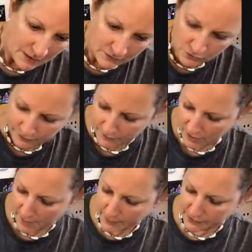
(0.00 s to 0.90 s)
And so if you have a
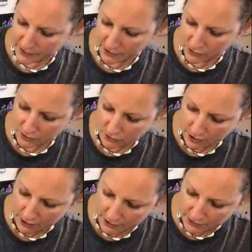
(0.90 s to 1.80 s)
couple of sections or
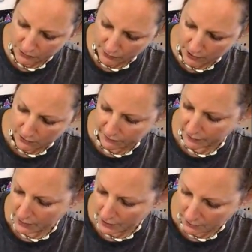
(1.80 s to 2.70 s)
areas where you
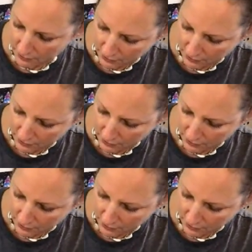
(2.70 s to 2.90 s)
feel like